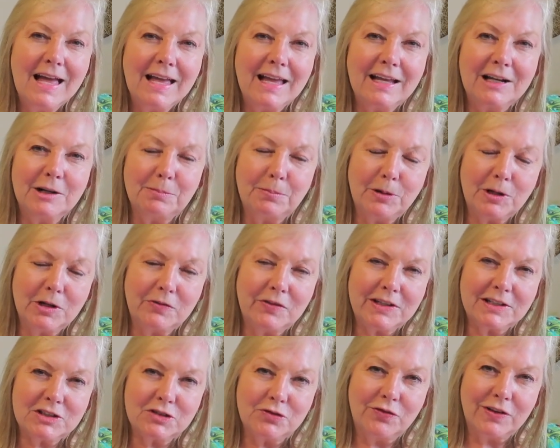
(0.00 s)
In a
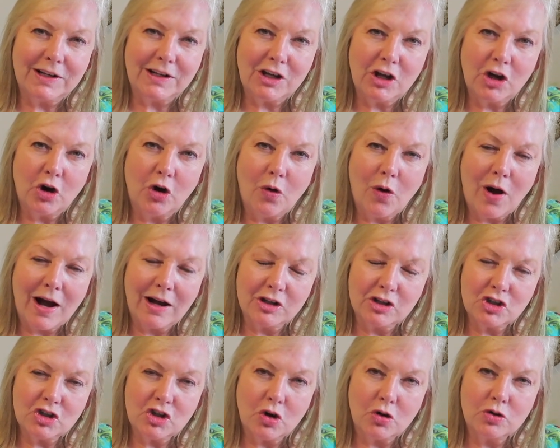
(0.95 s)
previous video, I
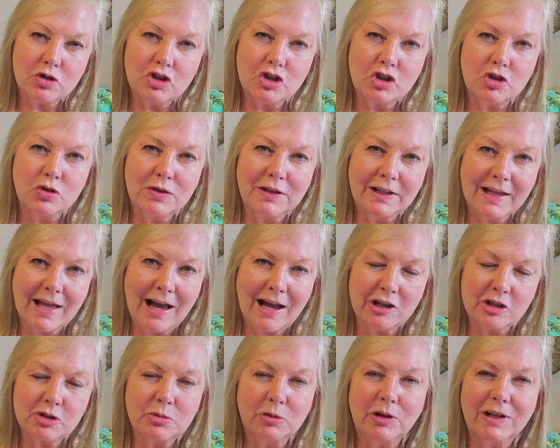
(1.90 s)
showed you the
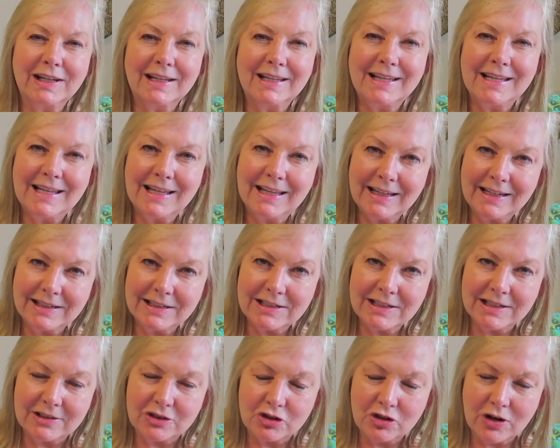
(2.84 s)
Cashmerette
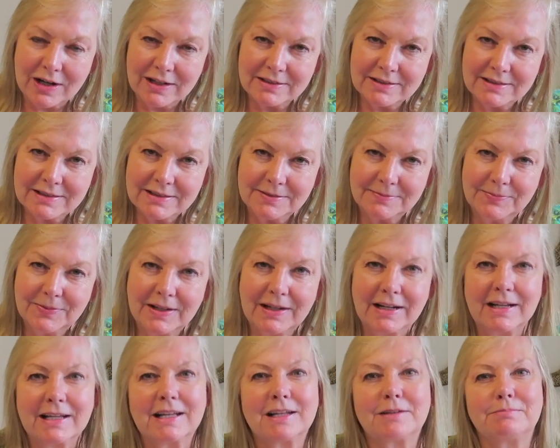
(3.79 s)
Kineton dress
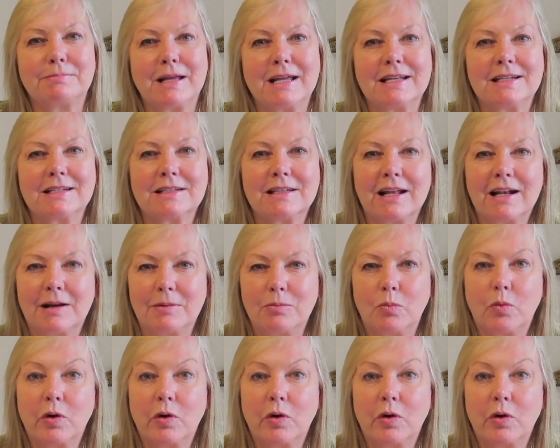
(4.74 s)
that I had made, and I'm